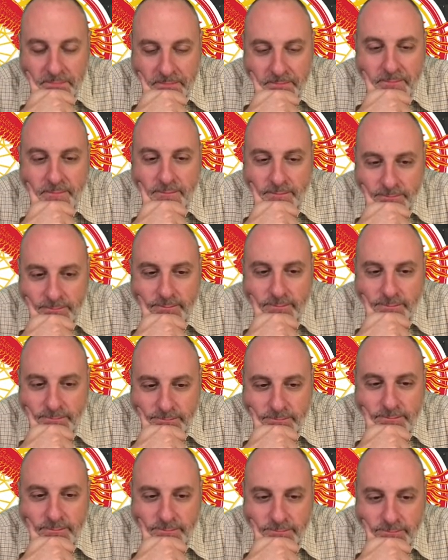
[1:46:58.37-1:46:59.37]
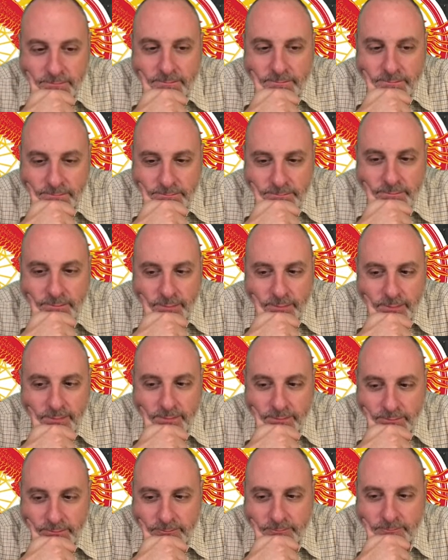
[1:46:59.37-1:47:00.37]
Even though it's all a, a
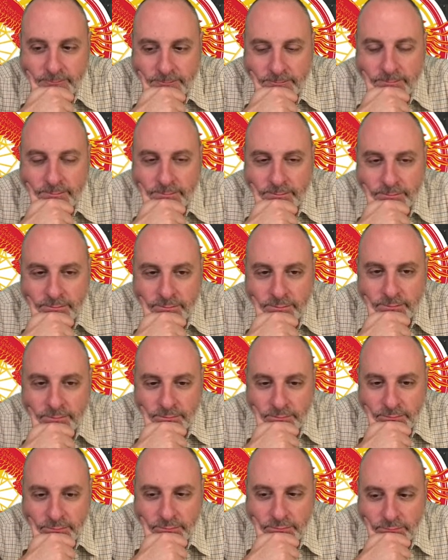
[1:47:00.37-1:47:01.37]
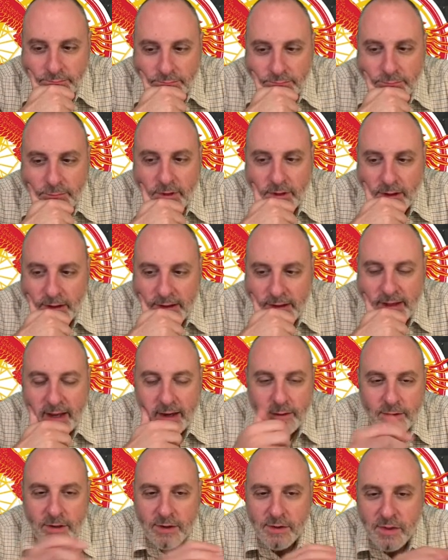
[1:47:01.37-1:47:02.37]
nice elegant shape and design, there's no yeah.
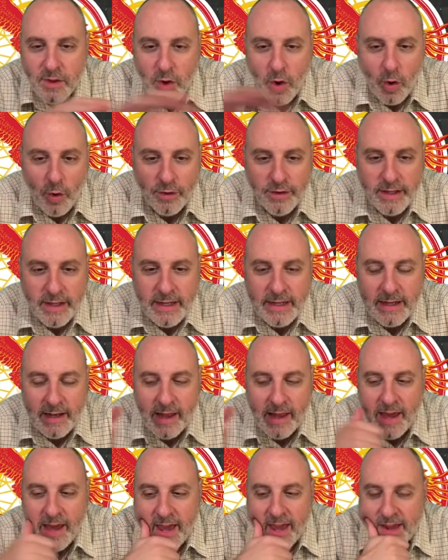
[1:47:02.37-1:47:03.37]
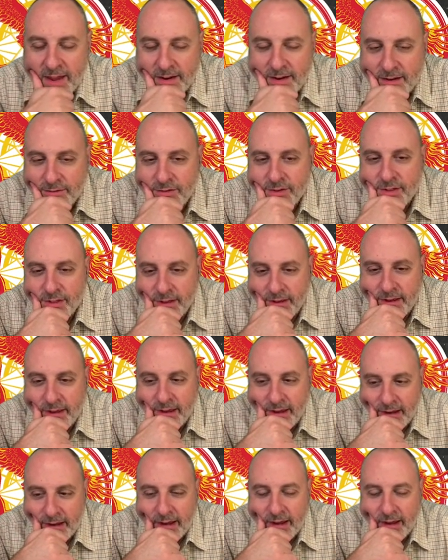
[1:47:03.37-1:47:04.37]
Like, look at the gold inlay and everything. Yeah, right.